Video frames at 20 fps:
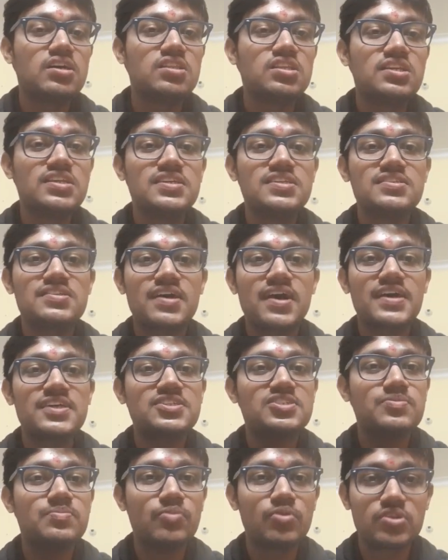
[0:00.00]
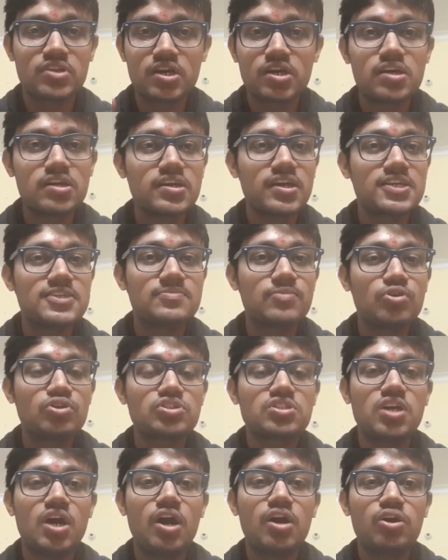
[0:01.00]
these dirty ice
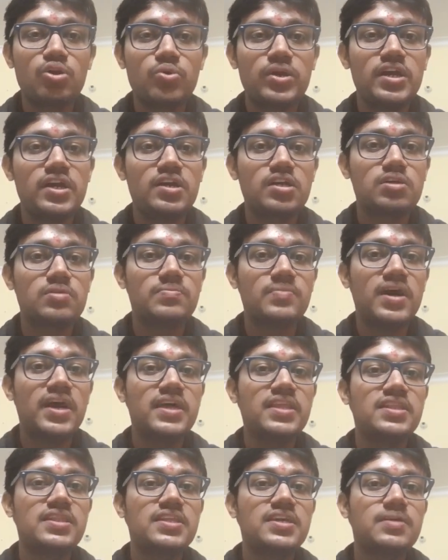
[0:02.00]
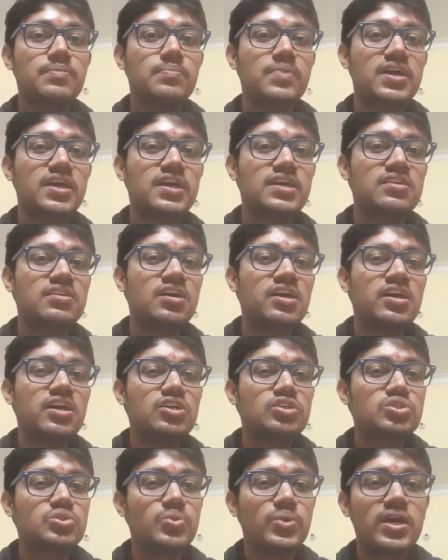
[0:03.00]
blocks start to heat up, and they begin
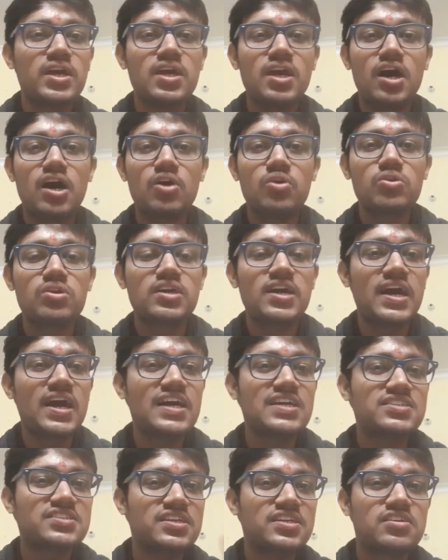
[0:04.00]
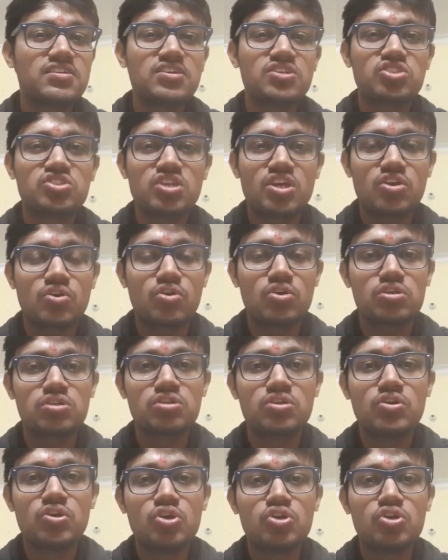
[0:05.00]
swaying out gas and dust and all.